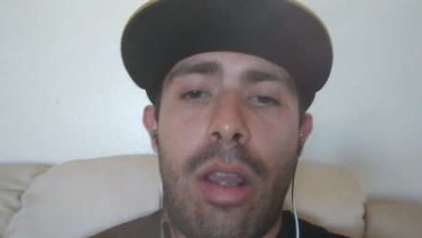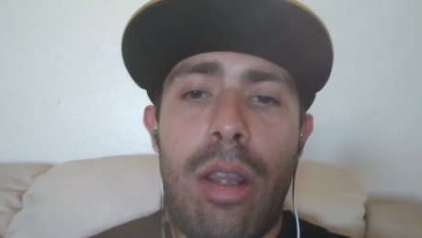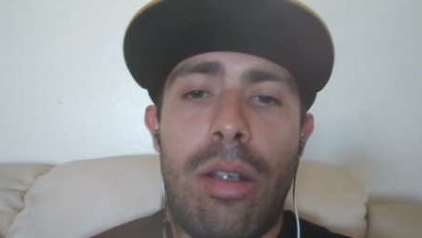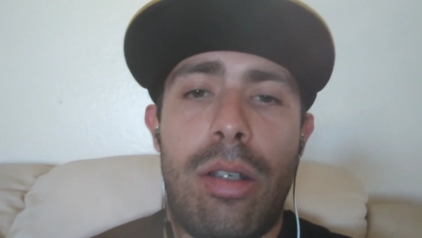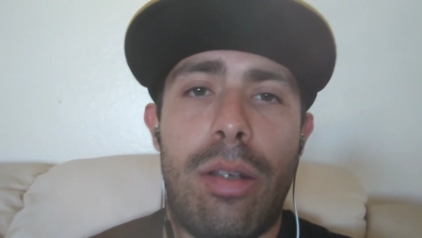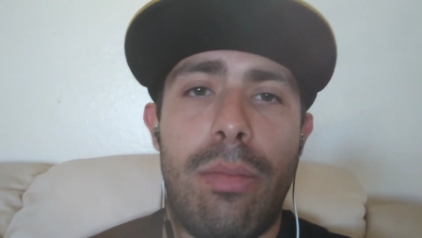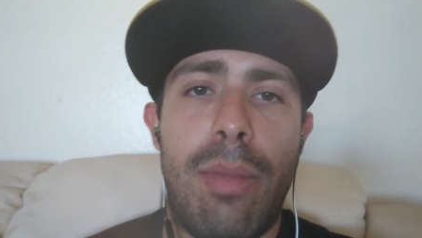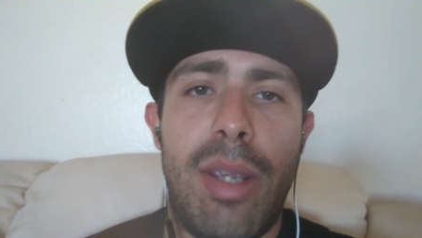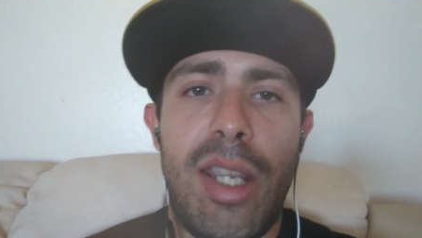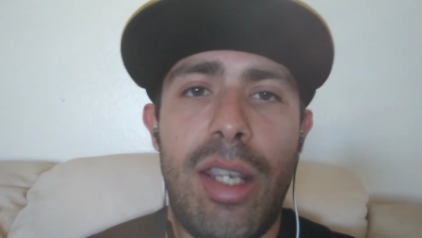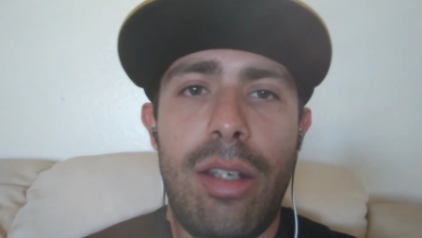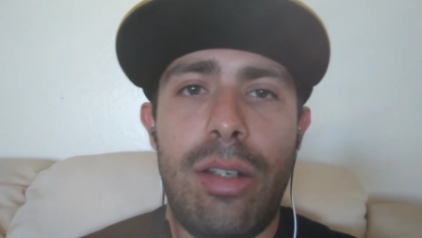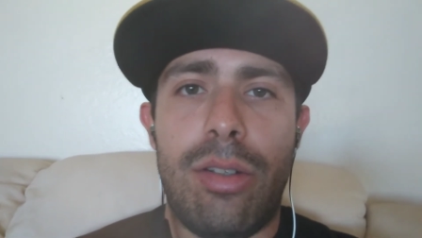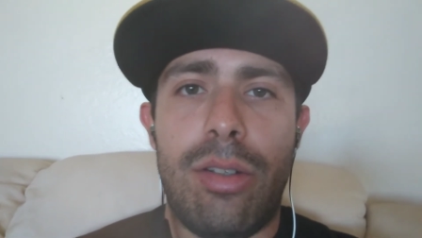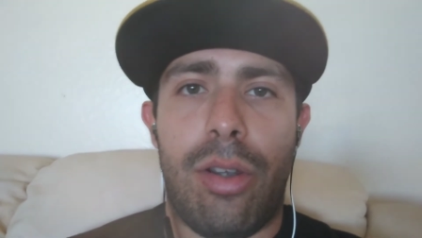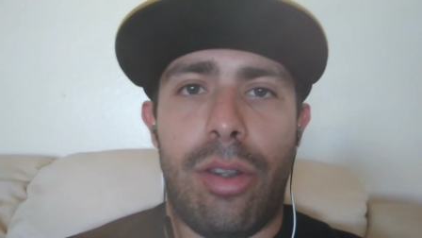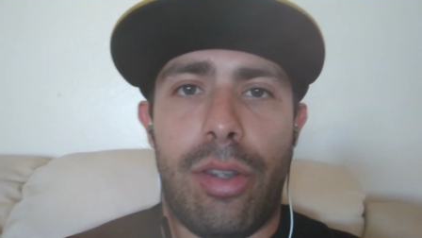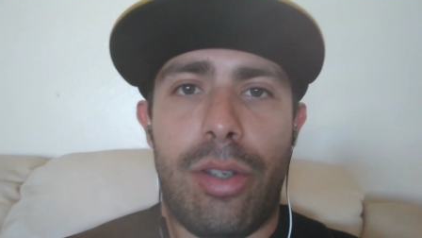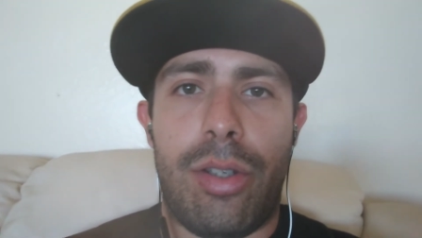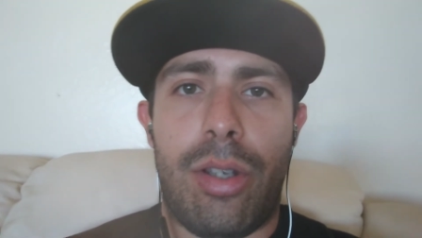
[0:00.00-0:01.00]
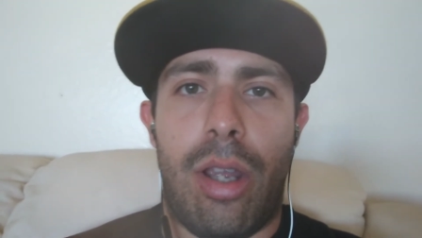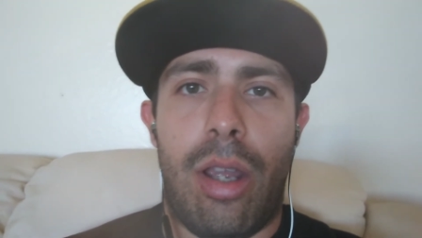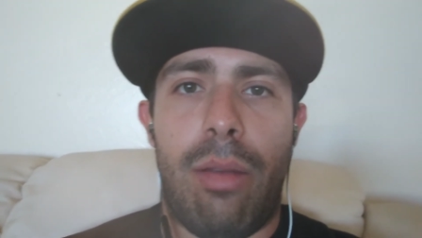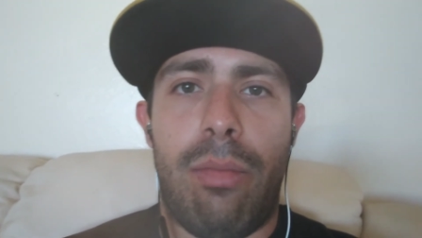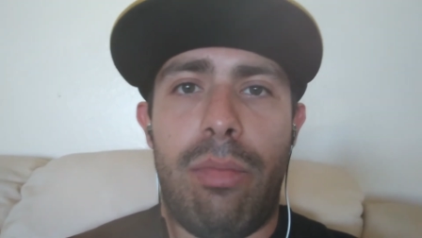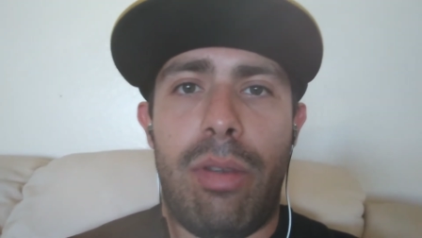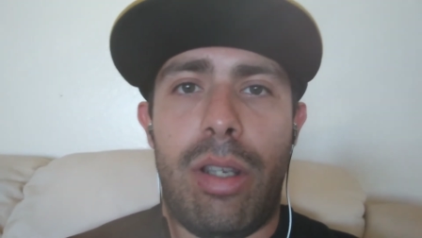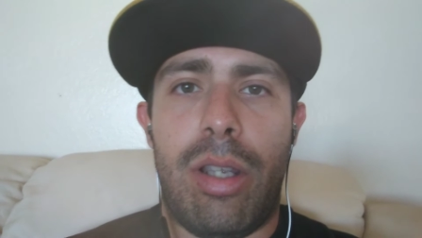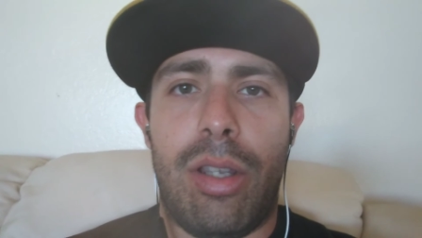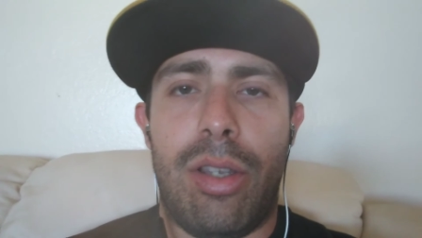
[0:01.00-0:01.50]
demeaned all the time
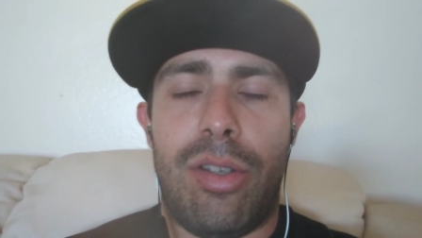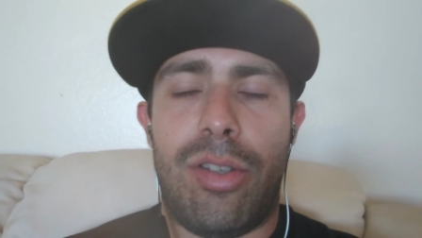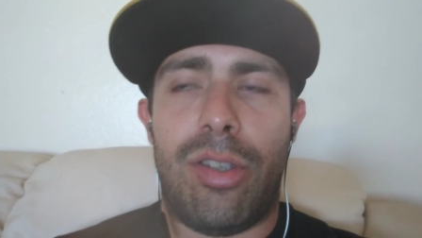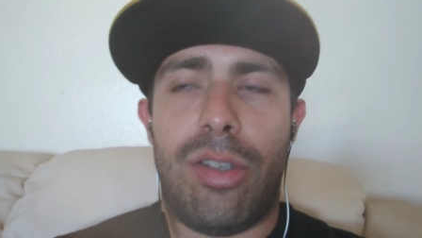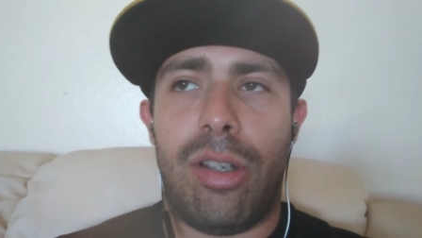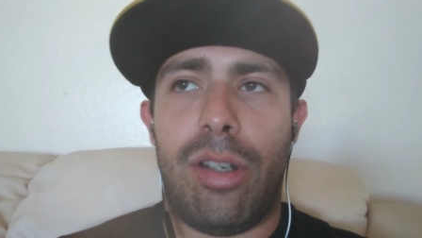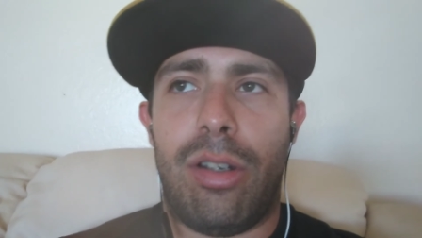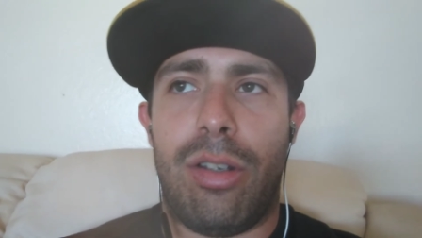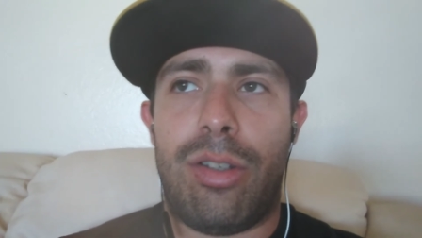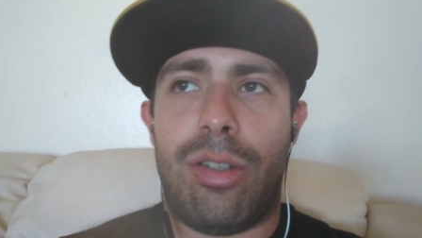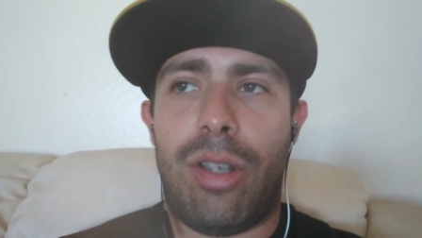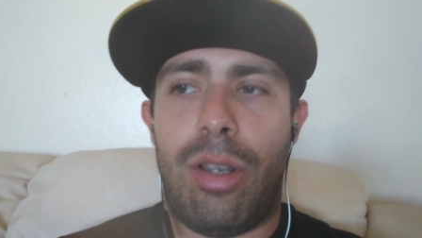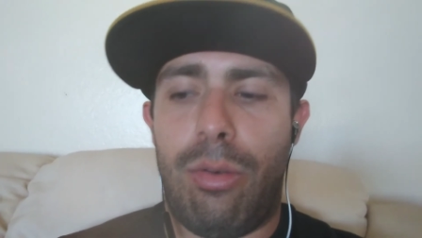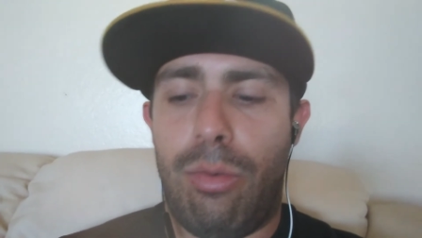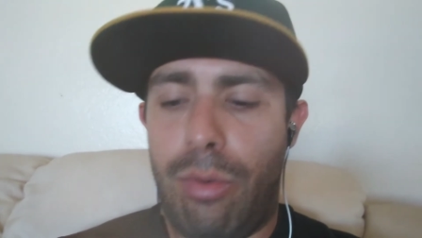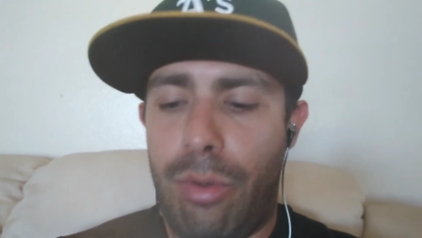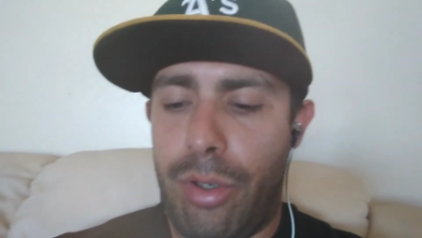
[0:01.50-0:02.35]
because they're going to say, well,